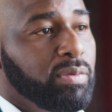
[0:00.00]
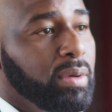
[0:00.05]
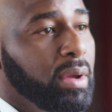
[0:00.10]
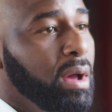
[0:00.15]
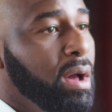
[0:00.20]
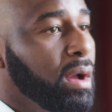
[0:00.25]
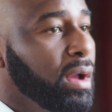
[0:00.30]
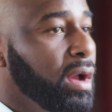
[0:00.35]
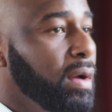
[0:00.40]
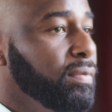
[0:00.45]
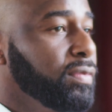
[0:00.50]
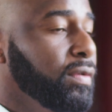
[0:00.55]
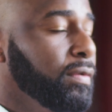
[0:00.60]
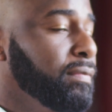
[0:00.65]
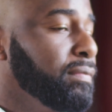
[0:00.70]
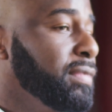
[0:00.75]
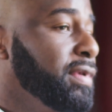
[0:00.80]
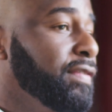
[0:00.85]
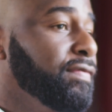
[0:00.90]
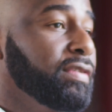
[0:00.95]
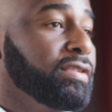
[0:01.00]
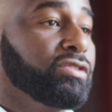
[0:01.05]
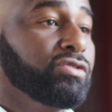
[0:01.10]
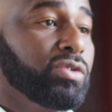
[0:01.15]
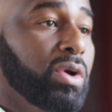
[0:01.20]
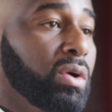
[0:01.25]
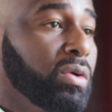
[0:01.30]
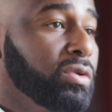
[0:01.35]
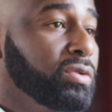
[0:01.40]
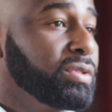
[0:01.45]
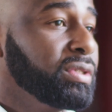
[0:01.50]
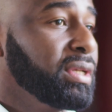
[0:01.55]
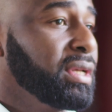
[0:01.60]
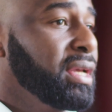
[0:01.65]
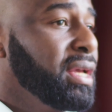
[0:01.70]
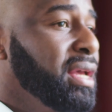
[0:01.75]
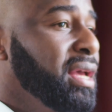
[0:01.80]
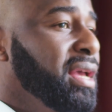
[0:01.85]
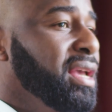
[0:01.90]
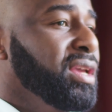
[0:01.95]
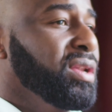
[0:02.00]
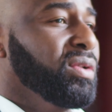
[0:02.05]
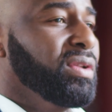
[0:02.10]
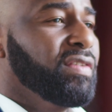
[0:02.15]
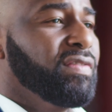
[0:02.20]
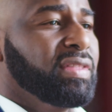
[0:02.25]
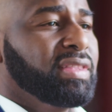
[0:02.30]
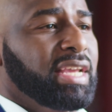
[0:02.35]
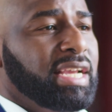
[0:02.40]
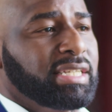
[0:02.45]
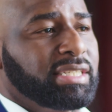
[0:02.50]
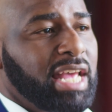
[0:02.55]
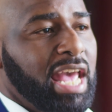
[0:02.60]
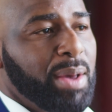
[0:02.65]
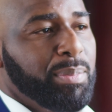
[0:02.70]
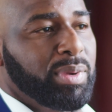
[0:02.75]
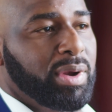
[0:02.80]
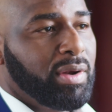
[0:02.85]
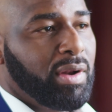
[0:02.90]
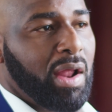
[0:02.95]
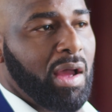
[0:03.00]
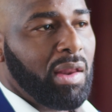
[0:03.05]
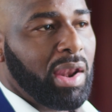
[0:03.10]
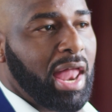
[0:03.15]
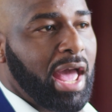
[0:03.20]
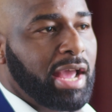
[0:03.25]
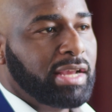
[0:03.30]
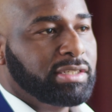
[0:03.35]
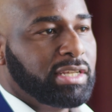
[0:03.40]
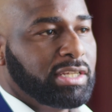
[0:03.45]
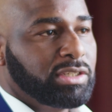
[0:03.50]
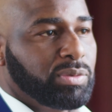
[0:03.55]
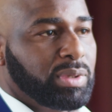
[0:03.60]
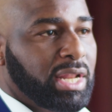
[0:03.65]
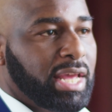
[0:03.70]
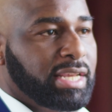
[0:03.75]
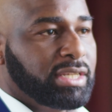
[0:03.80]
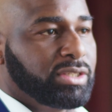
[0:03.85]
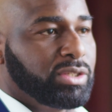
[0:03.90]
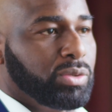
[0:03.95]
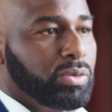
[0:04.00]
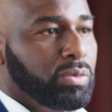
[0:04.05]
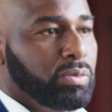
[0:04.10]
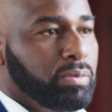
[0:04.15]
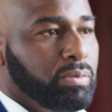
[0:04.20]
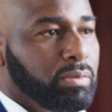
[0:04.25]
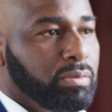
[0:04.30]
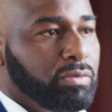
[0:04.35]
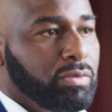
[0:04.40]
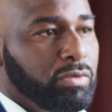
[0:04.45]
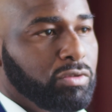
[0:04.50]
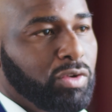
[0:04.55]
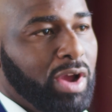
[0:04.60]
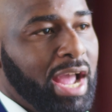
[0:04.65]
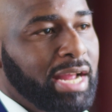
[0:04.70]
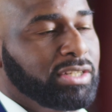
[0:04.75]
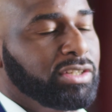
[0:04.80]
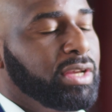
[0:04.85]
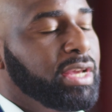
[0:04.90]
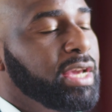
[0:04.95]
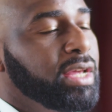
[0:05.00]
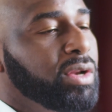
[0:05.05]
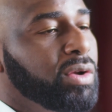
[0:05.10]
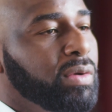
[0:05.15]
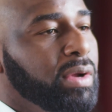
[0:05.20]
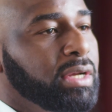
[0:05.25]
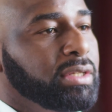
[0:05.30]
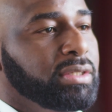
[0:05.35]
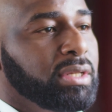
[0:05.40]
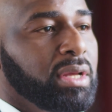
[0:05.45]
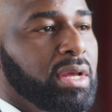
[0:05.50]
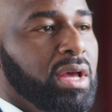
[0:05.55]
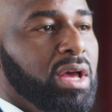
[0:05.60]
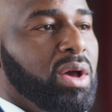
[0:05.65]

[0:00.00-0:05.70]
We all come from different struggles, different things that happen in our lives as it relates to trying to hinder us.